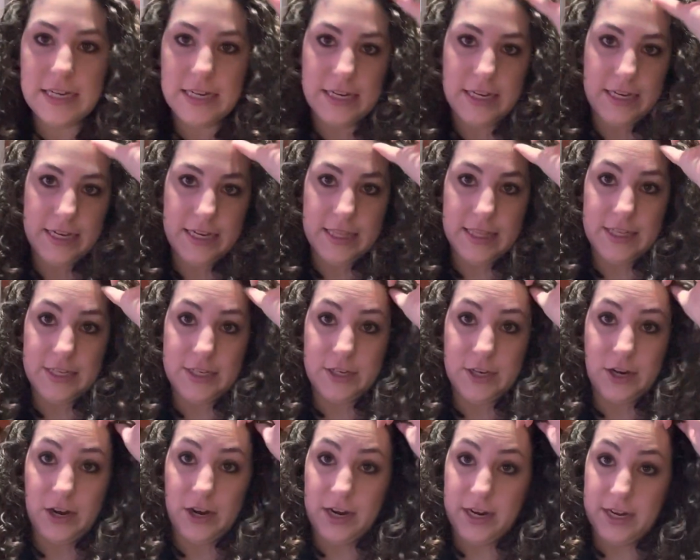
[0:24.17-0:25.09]
in the
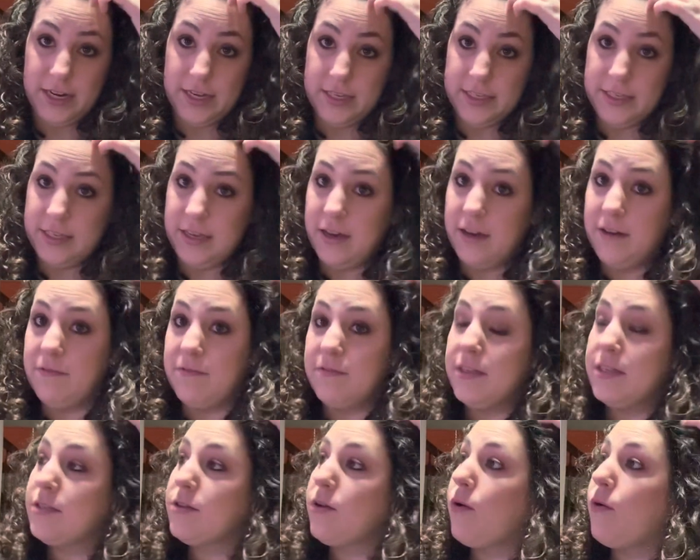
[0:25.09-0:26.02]
darkness of
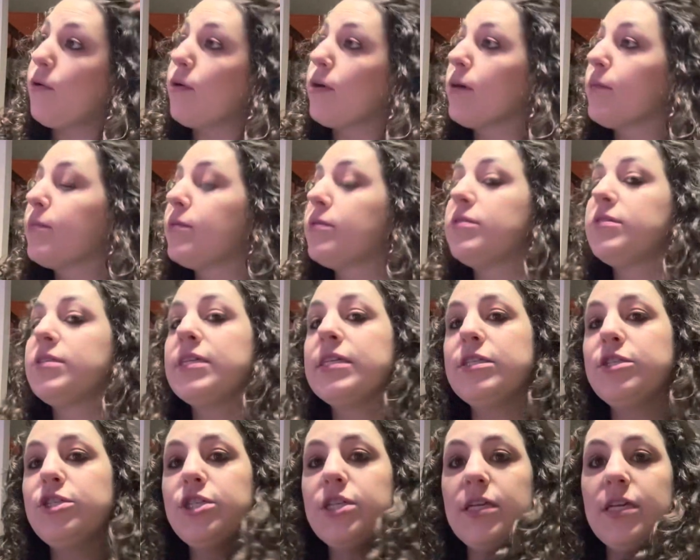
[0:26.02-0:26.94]
this horrible,
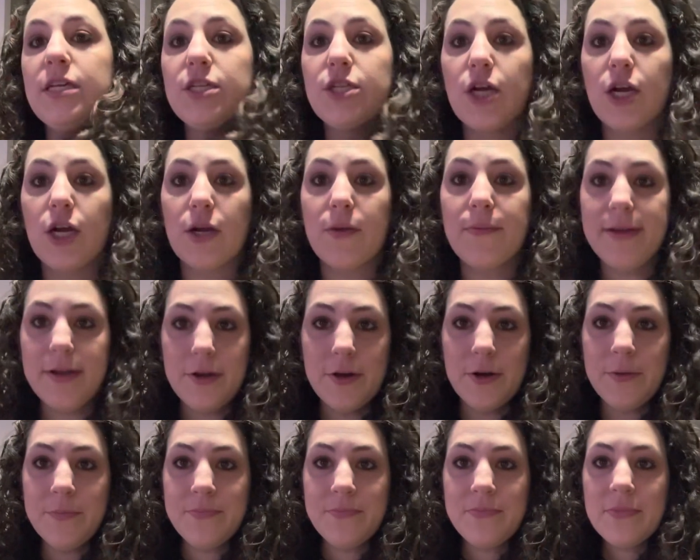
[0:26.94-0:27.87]
dingy, dark
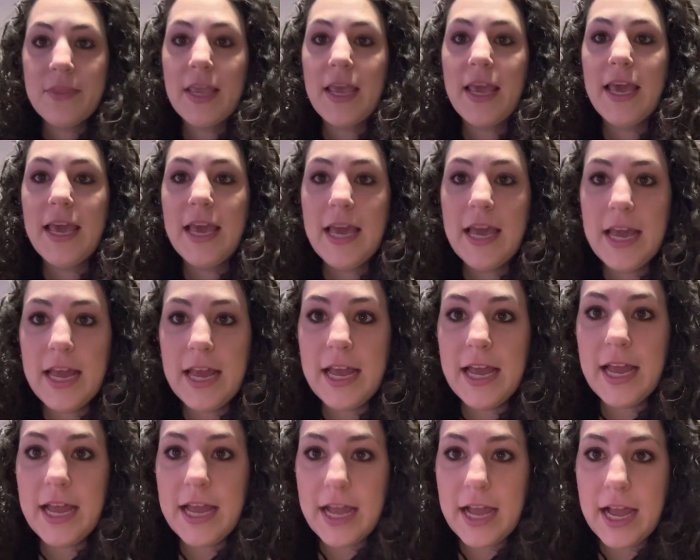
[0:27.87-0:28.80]
room,
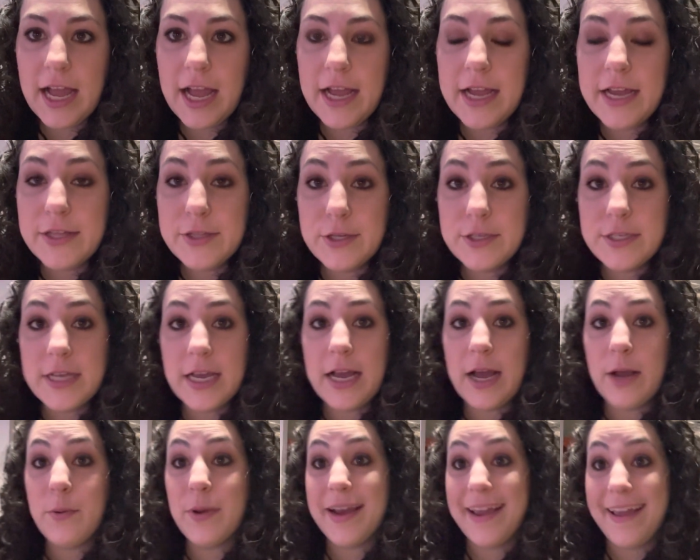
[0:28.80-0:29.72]
it looks like
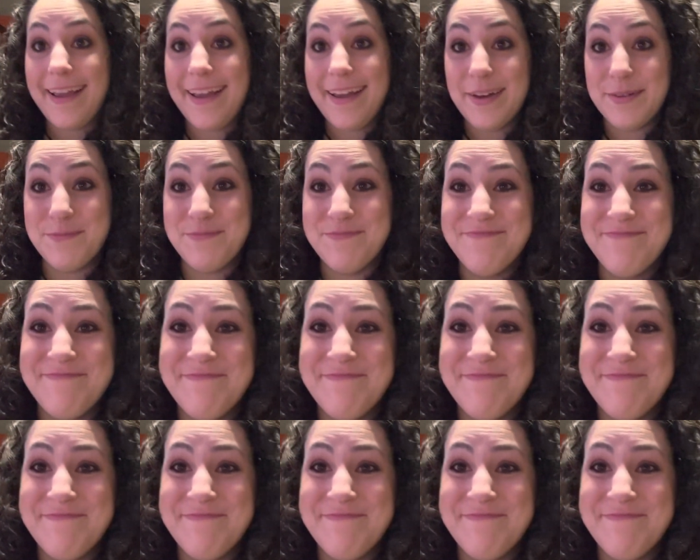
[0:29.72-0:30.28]
I went ham.